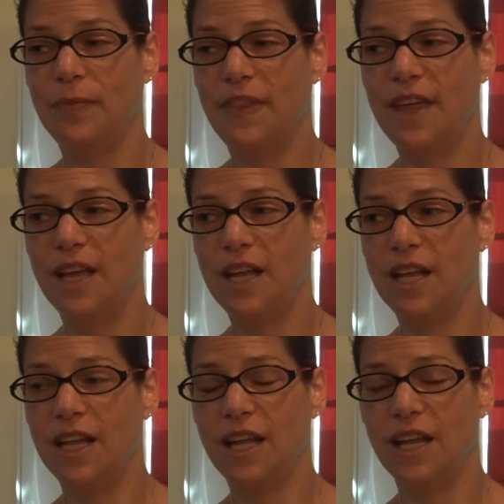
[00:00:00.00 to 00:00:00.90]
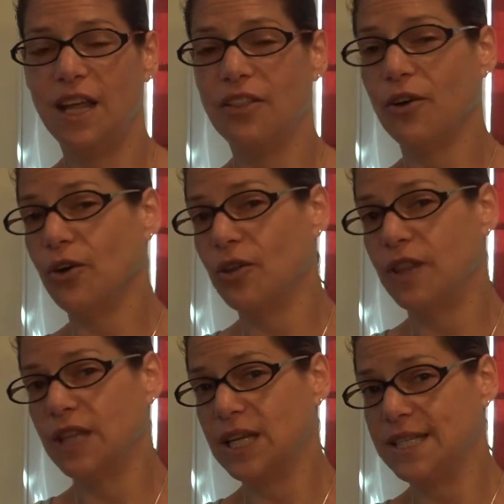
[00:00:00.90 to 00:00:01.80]
Then another
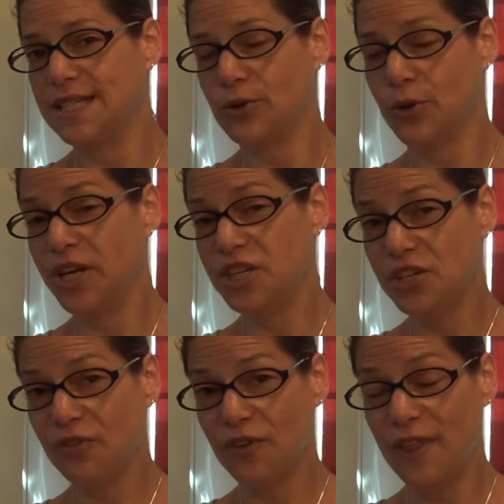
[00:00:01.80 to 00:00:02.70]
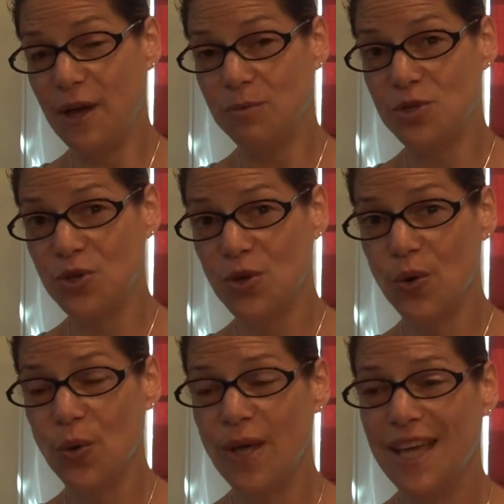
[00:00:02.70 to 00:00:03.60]
consideration for them too